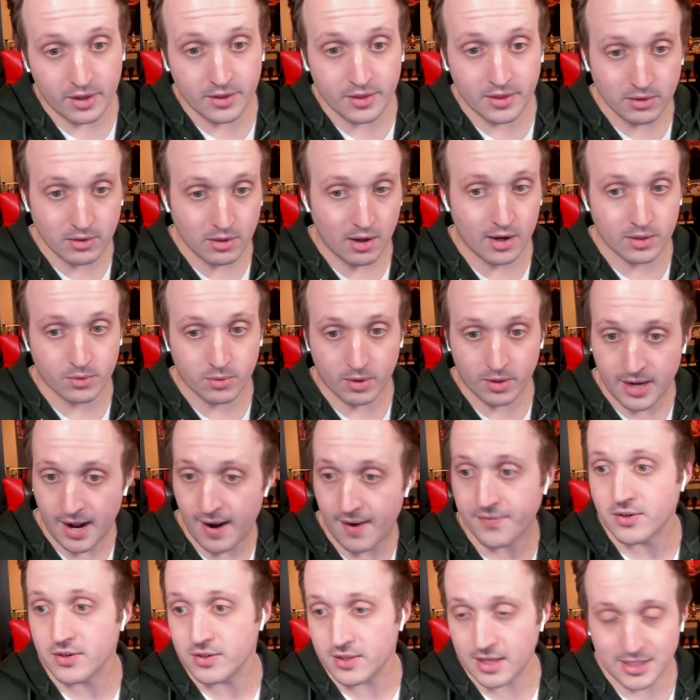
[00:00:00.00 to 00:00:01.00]
in the long run
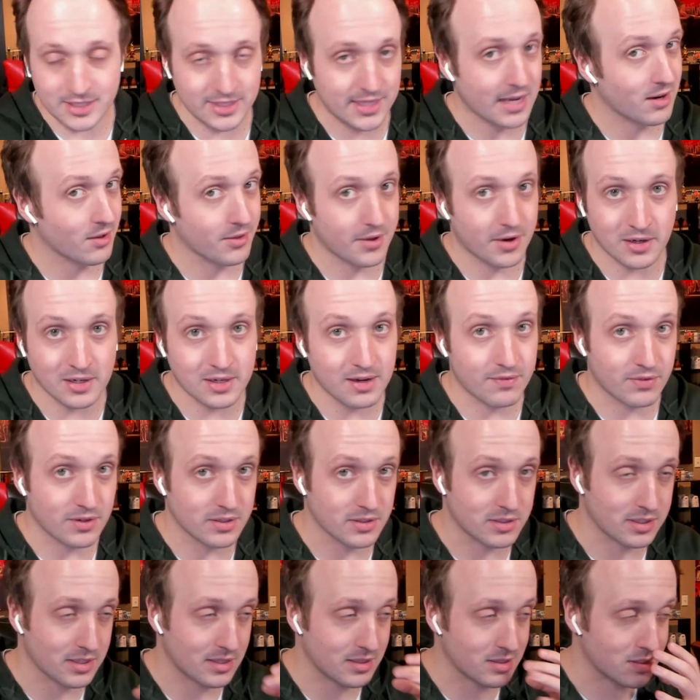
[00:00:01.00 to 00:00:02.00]
after they settle their
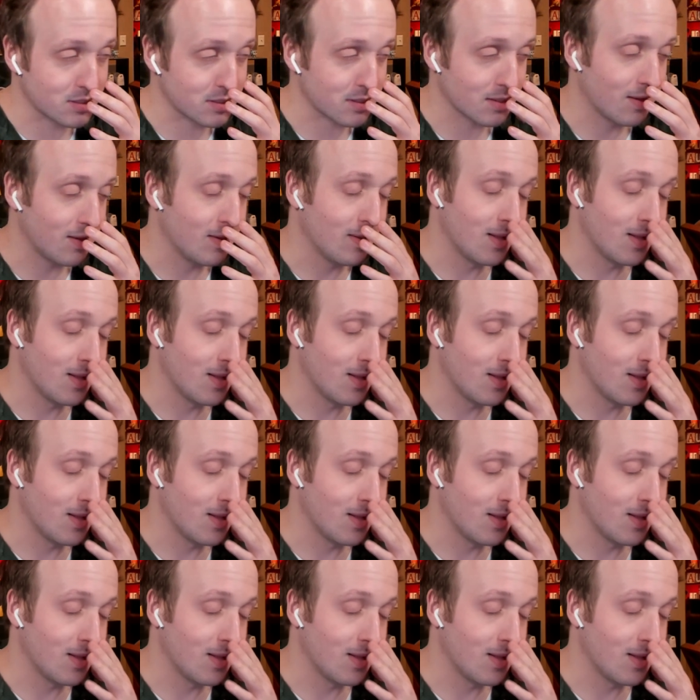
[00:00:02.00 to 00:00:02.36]
differences.